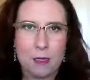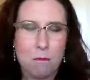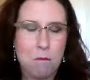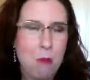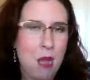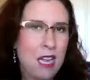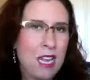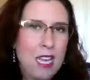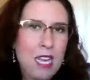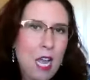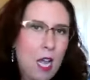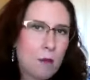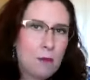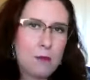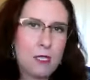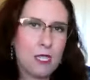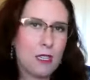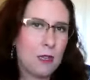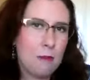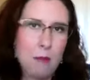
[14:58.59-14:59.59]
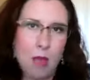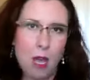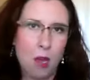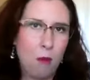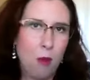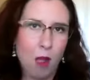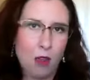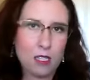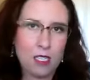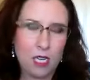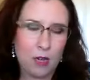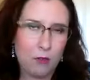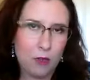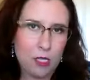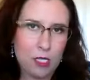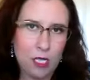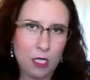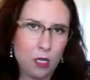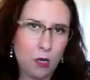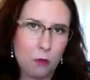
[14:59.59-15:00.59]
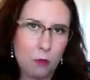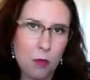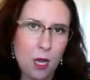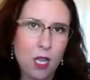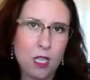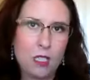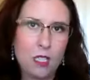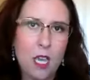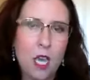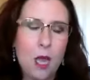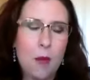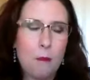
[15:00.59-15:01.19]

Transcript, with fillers: Money comes in the mailbox every single month